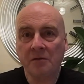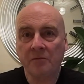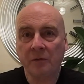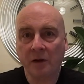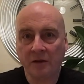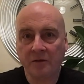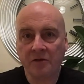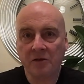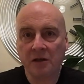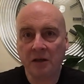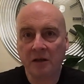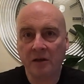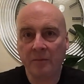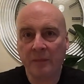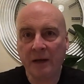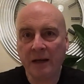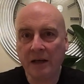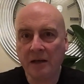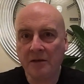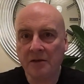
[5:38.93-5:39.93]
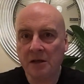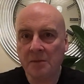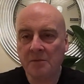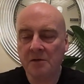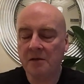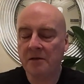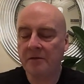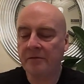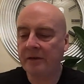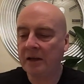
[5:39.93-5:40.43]
well, certainly the meat in terms
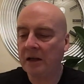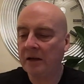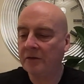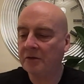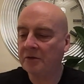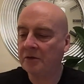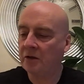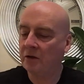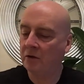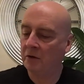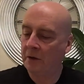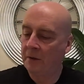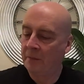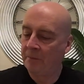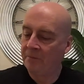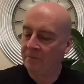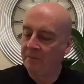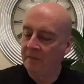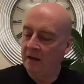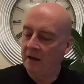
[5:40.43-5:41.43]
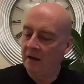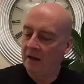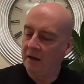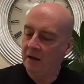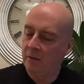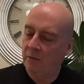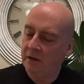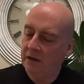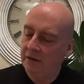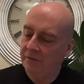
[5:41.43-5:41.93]
of the flavour, so I think
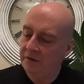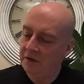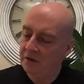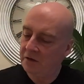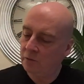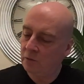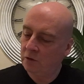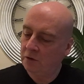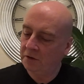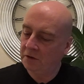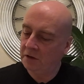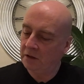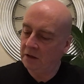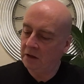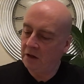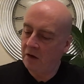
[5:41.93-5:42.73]
we'll give this one